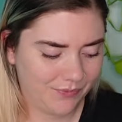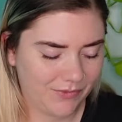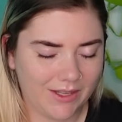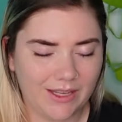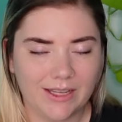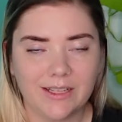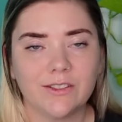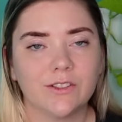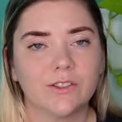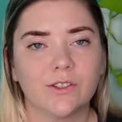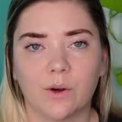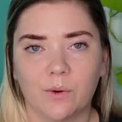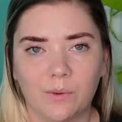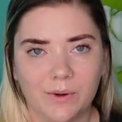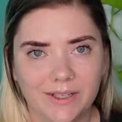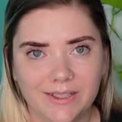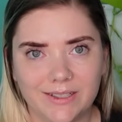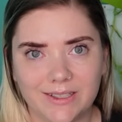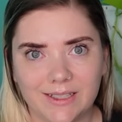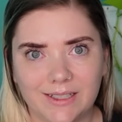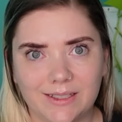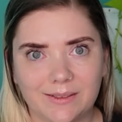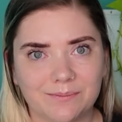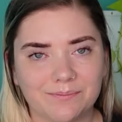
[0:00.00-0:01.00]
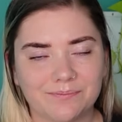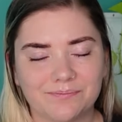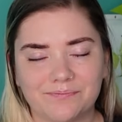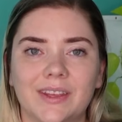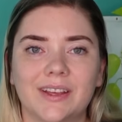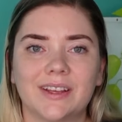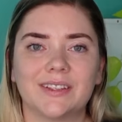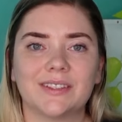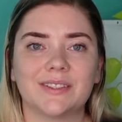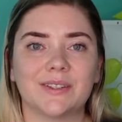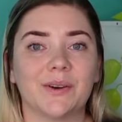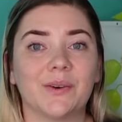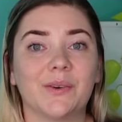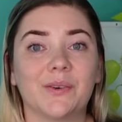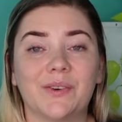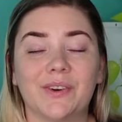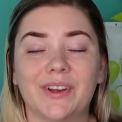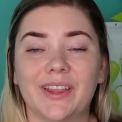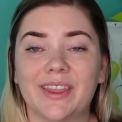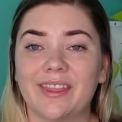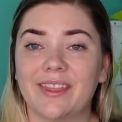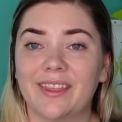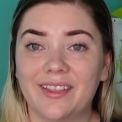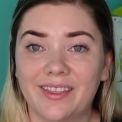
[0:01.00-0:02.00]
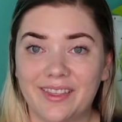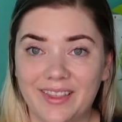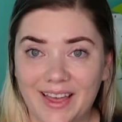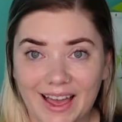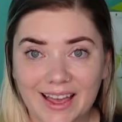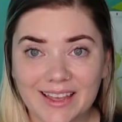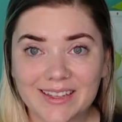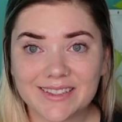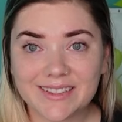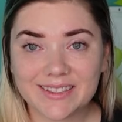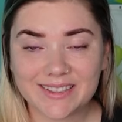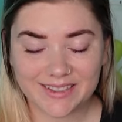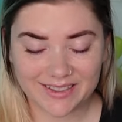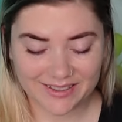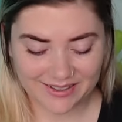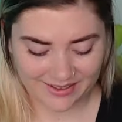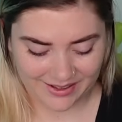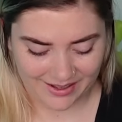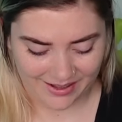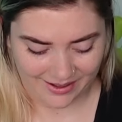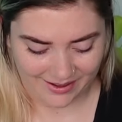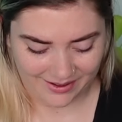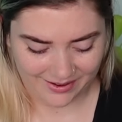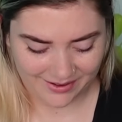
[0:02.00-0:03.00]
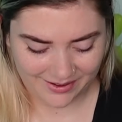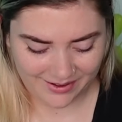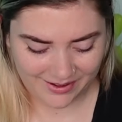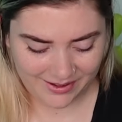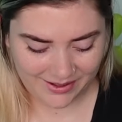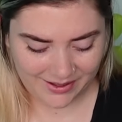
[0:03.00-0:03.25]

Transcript: it's so easy so the last thing